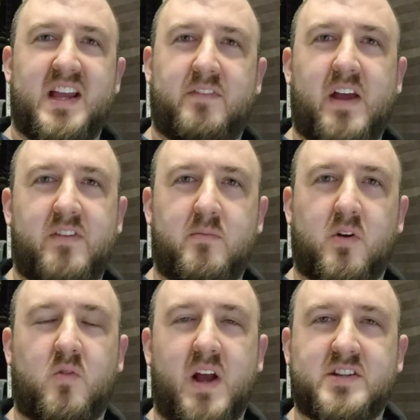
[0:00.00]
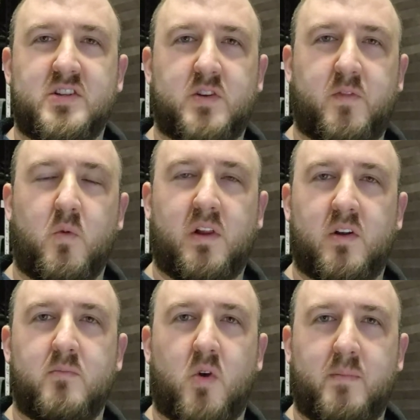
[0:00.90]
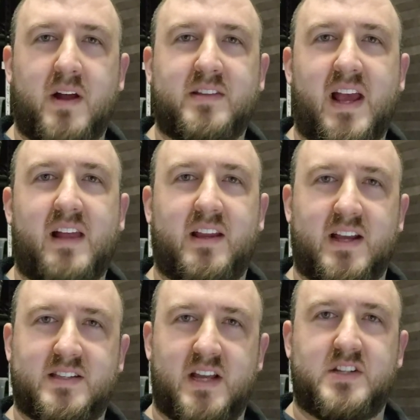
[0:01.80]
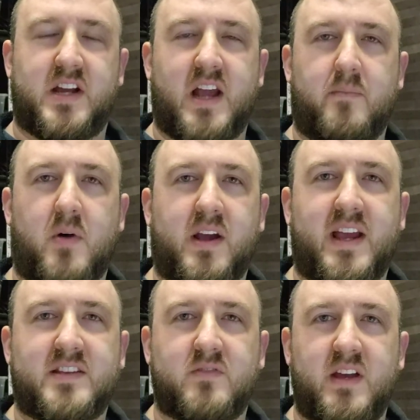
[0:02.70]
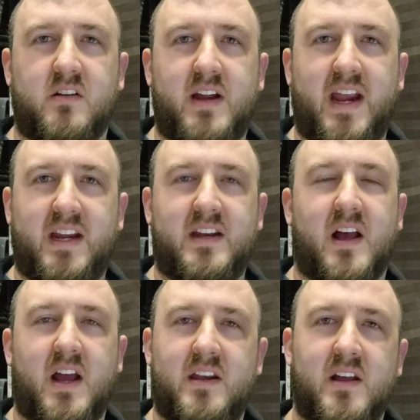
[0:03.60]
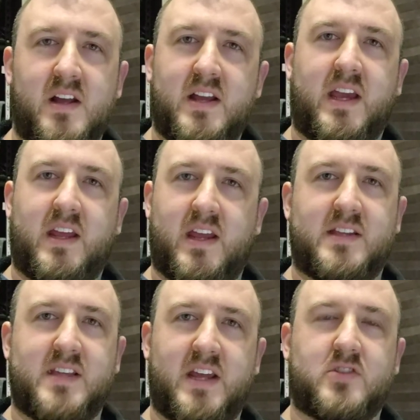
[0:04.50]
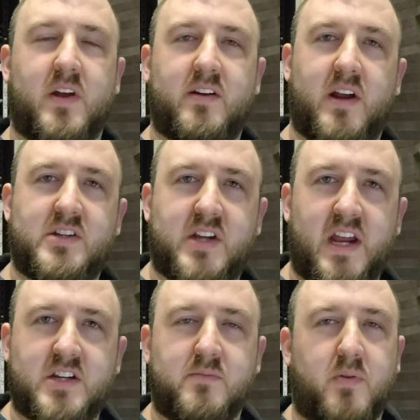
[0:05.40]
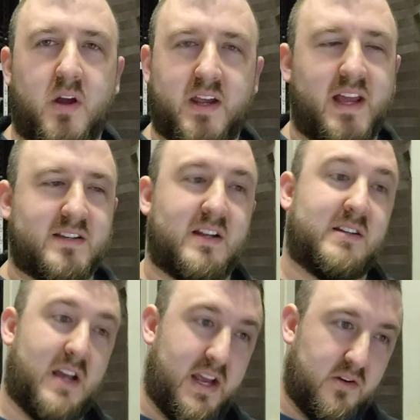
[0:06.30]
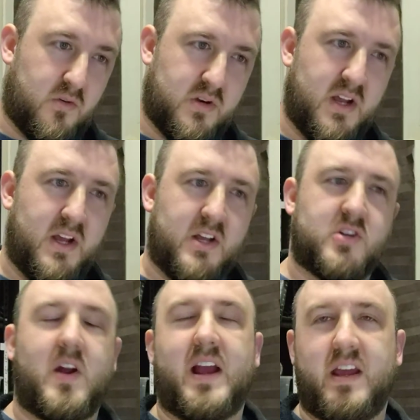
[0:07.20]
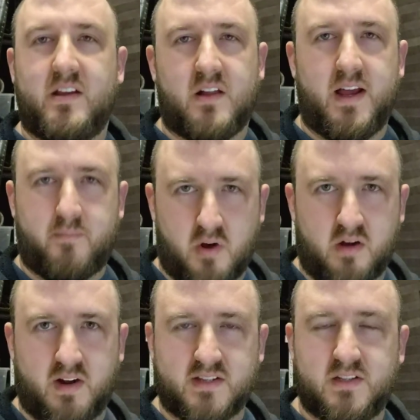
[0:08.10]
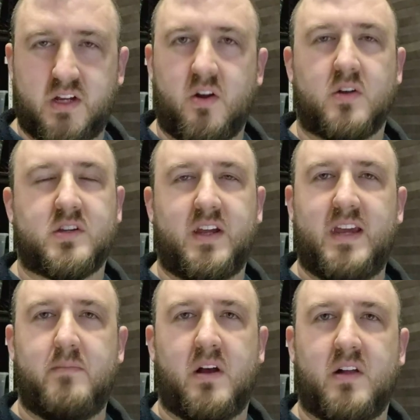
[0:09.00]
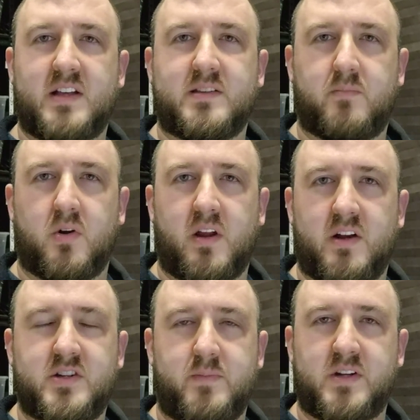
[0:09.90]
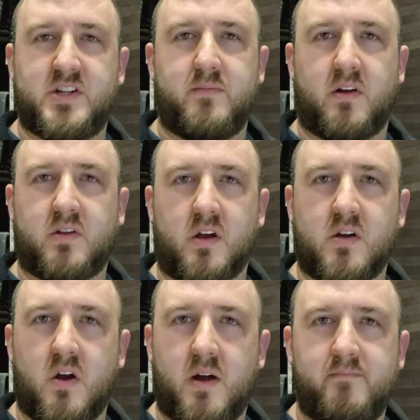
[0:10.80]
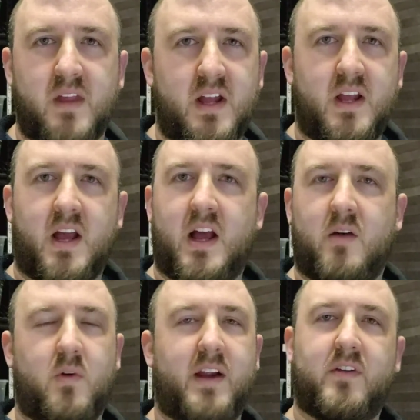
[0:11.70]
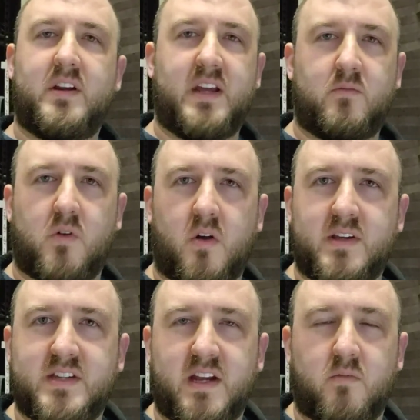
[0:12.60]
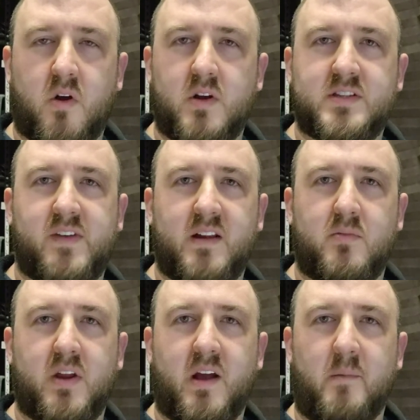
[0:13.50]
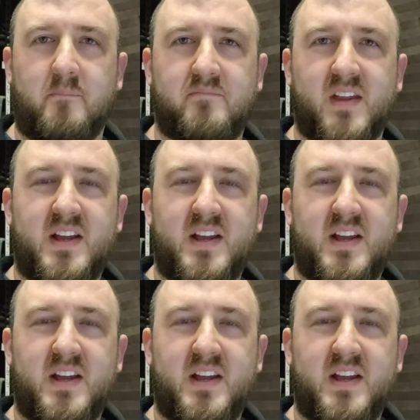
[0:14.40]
If you have any more questions or if you want to learn more about that, like I said, check out podcast 389. It is a trainer education podcast titled Tracking Client Progress. You can also email us at brutalirongym at gmail.com. Uh, whatever you need, we're always here. We're always available to help.